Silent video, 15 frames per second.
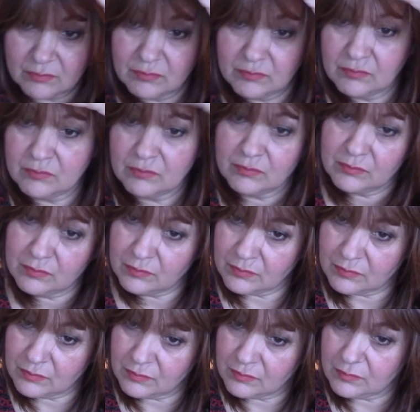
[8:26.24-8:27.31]

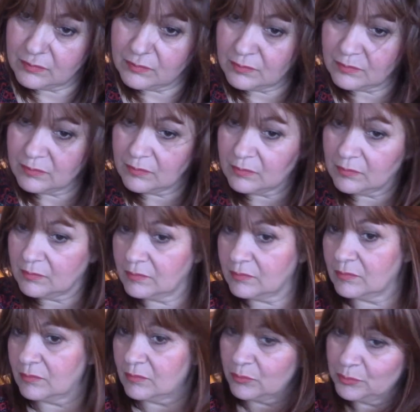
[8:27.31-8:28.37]

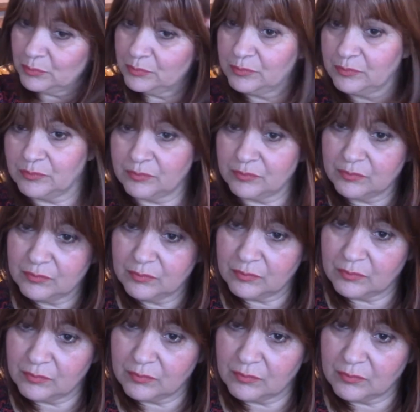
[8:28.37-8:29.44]

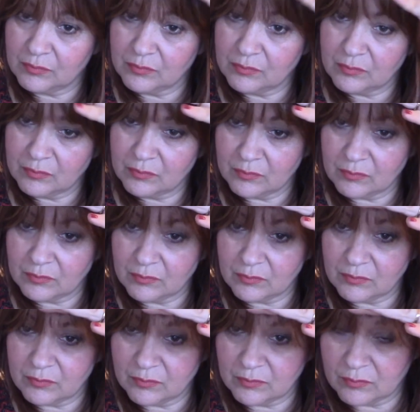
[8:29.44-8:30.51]

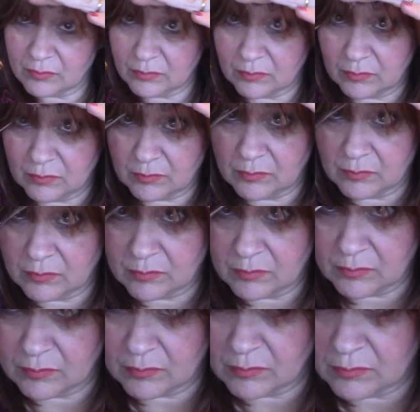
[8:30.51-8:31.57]

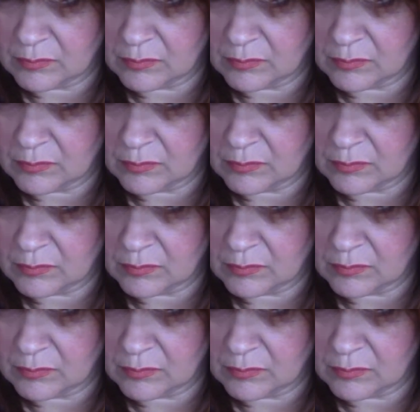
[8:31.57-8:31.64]
[no speech]